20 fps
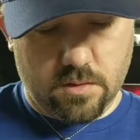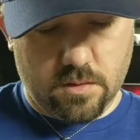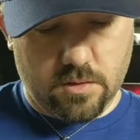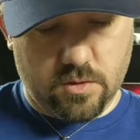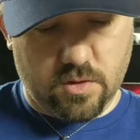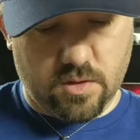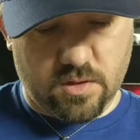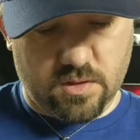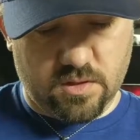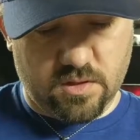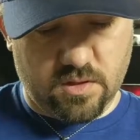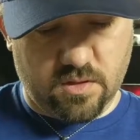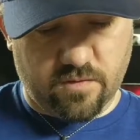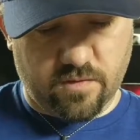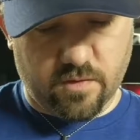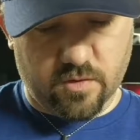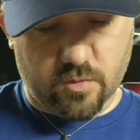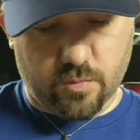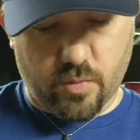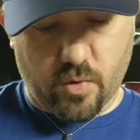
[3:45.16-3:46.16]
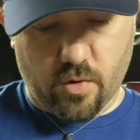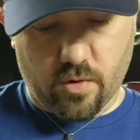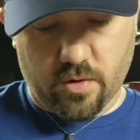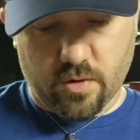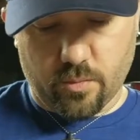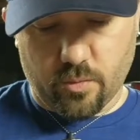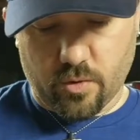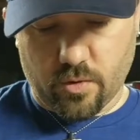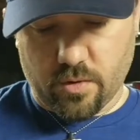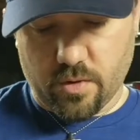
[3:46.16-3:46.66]
Trying to see if there's a part
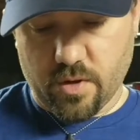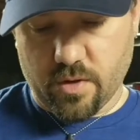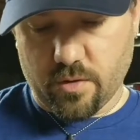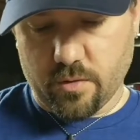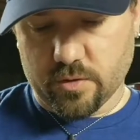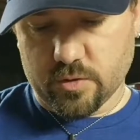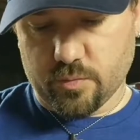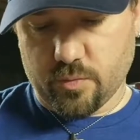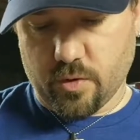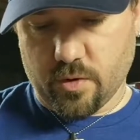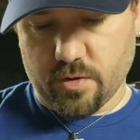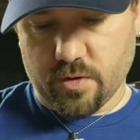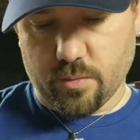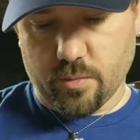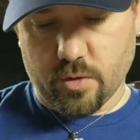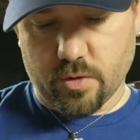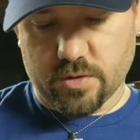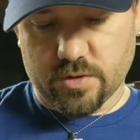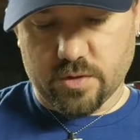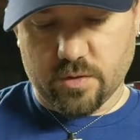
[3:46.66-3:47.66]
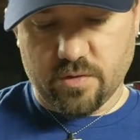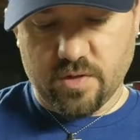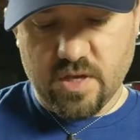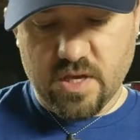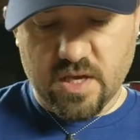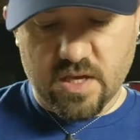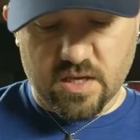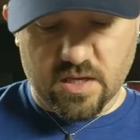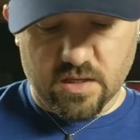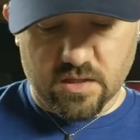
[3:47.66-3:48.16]
number. Oh yeah, there's a part number. So
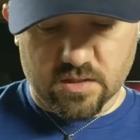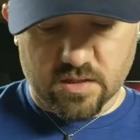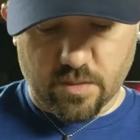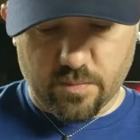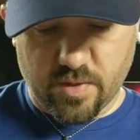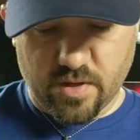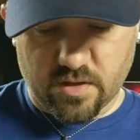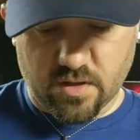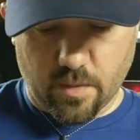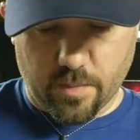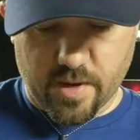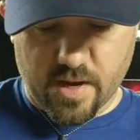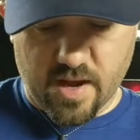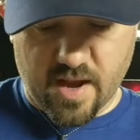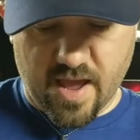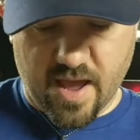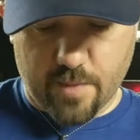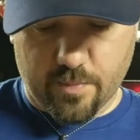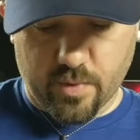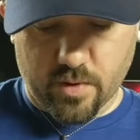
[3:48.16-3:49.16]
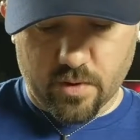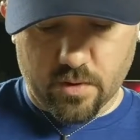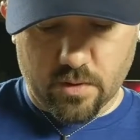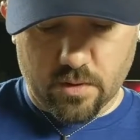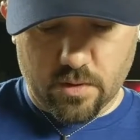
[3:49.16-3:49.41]
these I picked up at Napa.